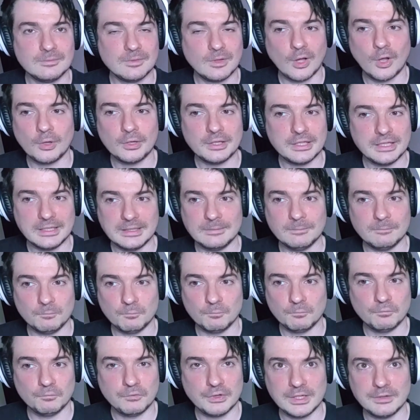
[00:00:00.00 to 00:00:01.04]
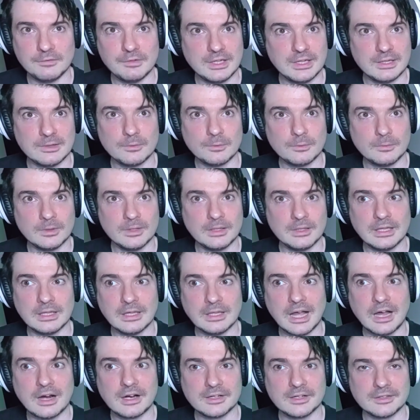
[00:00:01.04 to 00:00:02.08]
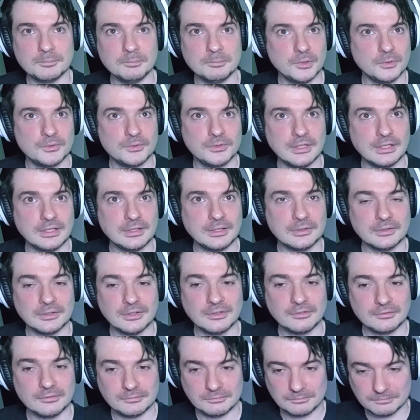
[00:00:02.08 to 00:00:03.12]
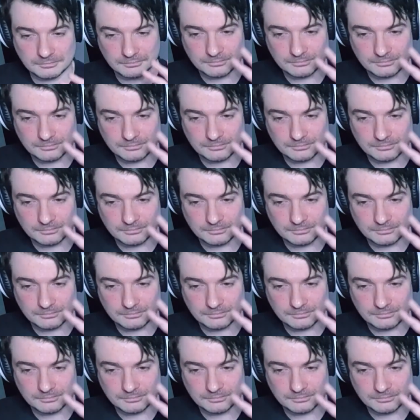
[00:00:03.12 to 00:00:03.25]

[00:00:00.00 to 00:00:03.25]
only very, very hard music, you know.